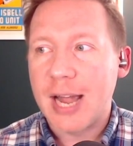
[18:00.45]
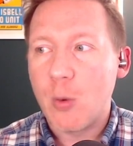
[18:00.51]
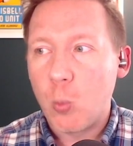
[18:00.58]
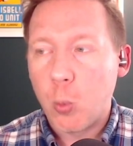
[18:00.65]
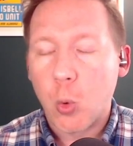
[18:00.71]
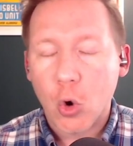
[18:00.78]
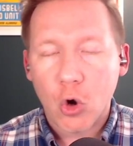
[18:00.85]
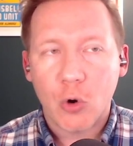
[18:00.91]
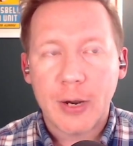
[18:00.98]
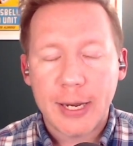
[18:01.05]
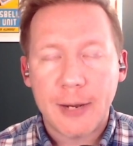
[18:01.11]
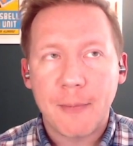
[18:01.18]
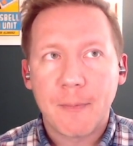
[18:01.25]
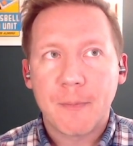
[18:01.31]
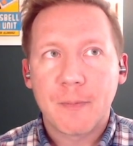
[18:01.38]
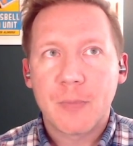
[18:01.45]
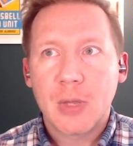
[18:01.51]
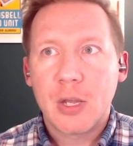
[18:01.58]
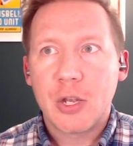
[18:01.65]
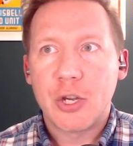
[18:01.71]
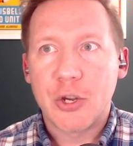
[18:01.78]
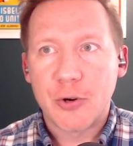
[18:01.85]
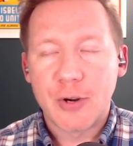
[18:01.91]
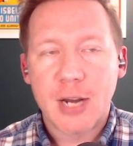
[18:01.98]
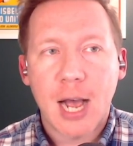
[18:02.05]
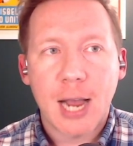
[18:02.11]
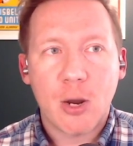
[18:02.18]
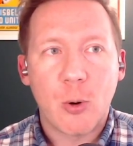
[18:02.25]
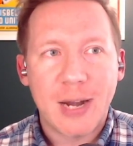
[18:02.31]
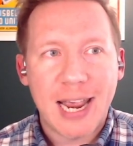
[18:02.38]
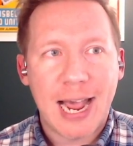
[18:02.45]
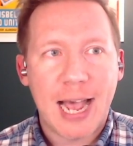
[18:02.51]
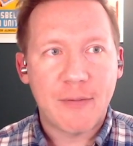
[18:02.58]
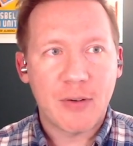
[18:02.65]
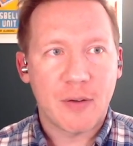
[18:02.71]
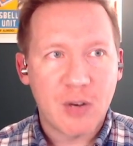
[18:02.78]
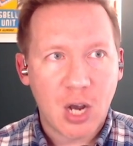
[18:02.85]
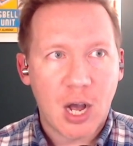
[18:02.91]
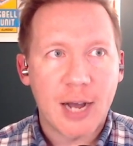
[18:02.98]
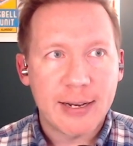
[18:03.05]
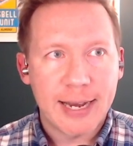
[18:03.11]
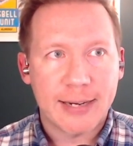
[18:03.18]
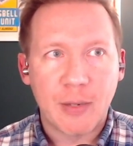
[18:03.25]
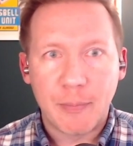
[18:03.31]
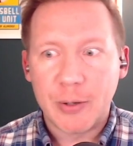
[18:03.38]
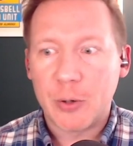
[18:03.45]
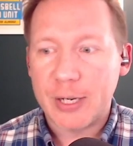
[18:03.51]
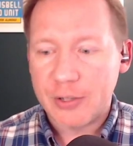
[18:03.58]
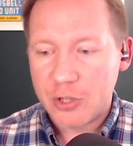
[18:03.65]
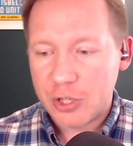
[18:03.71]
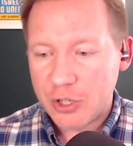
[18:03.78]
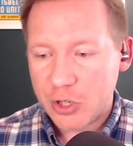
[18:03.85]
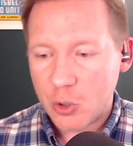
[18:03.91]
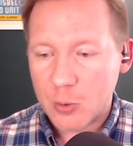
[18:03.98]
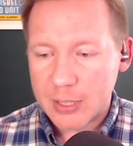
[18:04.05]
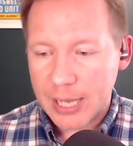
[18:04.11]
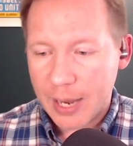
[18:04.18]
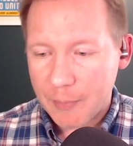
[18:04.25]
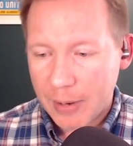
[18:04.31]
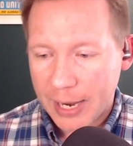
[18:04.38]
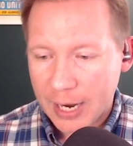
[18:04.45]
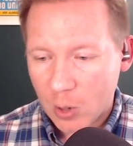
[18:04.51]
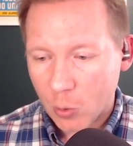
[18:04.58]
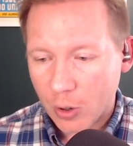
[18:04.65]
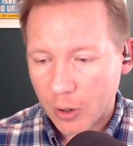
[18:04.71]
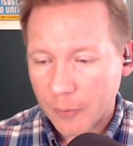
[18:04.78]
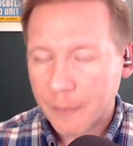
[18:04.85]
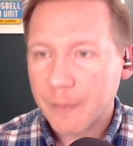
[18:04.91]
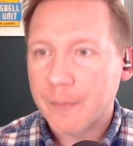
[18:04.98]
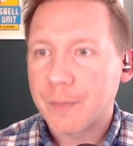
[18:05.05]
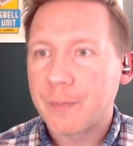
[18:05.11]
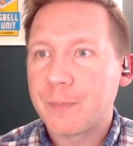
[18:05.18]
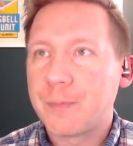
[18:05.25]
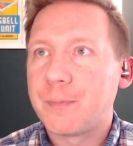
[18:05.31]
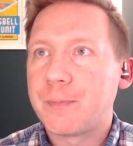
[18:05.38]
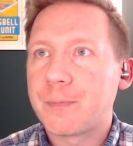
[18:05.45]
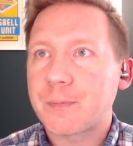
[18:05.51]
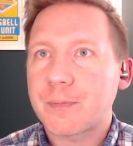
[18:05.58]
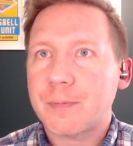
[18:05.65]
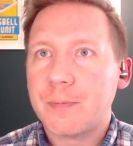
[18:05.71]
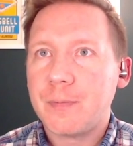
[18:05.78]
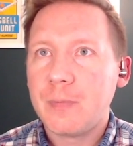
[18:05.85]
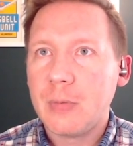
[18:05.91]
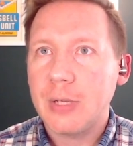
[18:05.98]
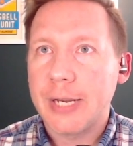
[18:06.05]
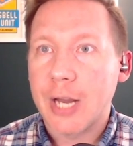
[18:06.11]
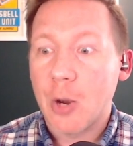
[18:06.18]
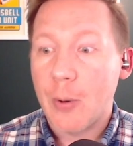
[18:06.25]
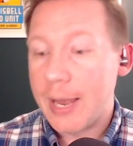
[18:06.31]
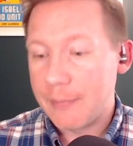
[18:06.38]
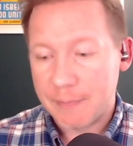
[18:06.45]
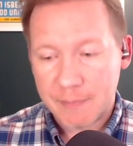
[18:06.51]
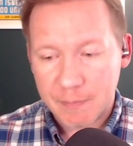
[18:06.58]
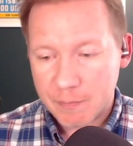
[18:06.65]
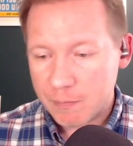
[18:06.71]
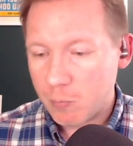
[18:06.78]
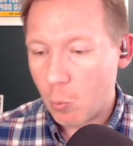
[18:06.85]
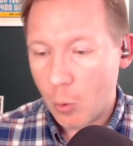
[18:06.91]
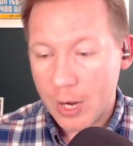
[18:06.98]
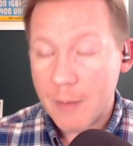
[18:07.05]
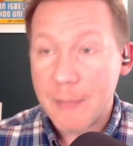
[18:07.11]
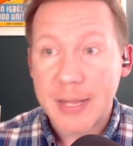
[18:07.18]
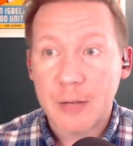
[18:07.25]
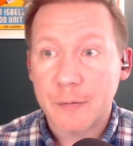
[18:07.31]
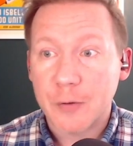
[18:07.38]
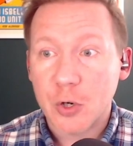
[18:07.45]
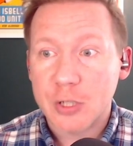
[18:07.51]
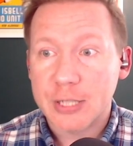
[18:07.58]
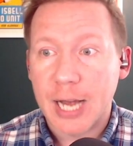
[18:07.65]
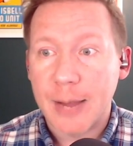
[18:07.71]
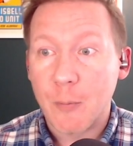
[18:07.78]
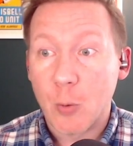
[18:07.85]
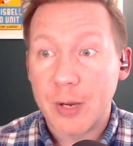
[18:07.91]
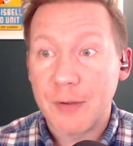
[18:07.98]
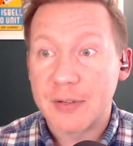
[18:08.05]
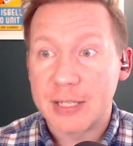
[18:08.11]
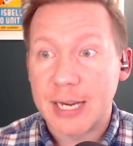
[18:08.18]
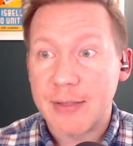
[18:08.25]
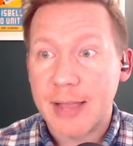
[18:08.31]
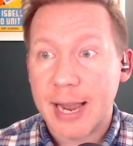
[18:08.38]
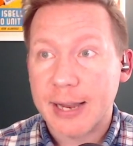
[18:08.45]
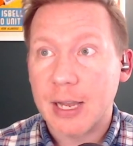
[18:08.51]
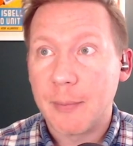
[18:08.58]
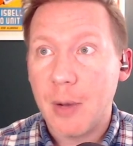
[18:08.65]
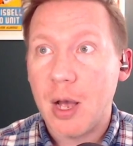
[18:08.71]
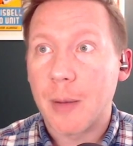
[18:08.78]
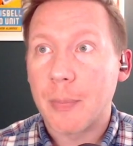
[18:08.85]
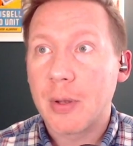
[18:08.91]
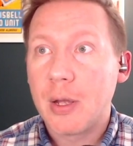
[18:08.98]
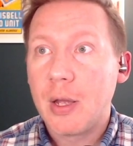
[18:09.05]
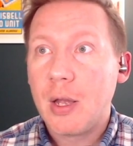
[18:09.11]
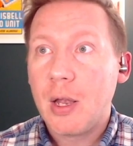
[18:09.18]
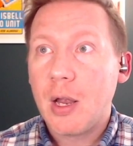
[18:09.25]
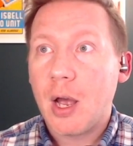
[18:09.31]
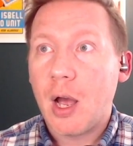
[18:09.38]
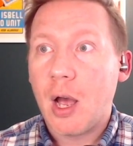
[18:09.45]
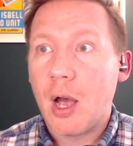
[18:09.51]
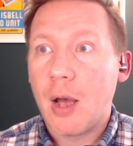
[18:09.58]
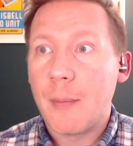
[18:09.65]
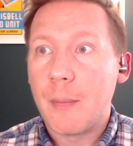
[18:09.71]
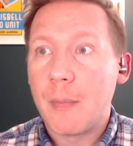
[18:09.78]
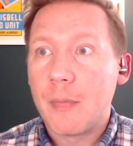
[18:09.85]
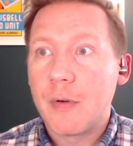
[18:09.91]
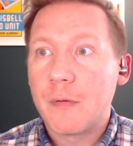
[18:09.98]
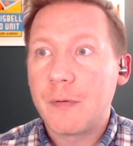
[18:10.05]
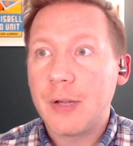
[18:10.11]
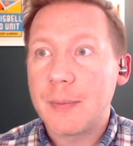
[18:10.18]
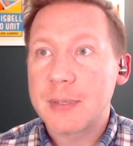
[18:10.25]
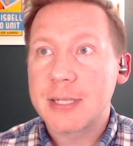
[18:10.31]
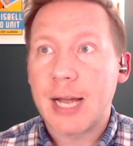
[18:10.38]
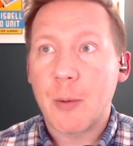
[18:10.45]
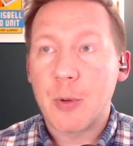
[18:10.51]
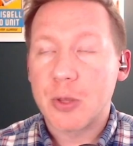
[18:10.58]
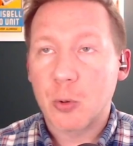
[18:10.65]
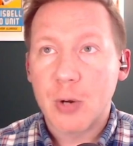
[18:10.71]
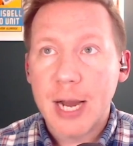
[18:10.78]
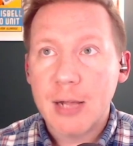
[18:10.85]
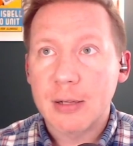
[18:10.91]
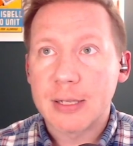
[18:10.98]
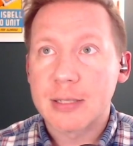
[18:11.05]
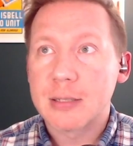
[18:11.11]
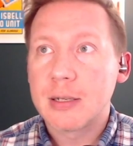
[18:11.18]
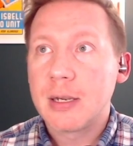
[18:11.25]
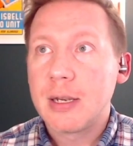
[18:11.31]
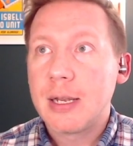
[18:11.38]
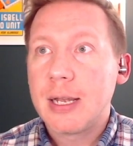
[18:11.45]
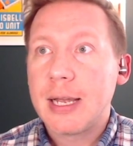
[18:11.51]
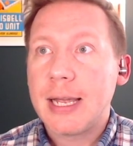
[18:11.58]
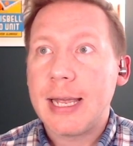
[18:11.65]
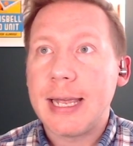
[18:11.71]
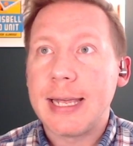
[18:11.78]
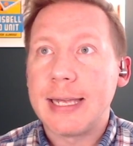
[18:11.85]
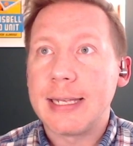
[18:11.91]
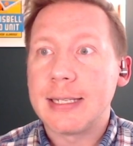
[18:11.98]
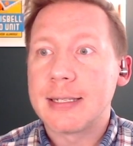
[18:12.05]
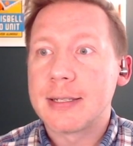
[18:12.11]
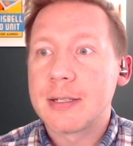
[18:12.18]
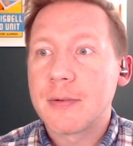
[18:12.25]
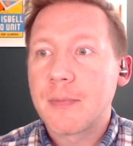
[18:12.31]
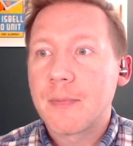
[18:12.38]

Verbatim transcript: worry you're not going to have enough contact ability to use that power. You know, and wouldn't be the first time we've seen that come up. Flip side with Ornelas is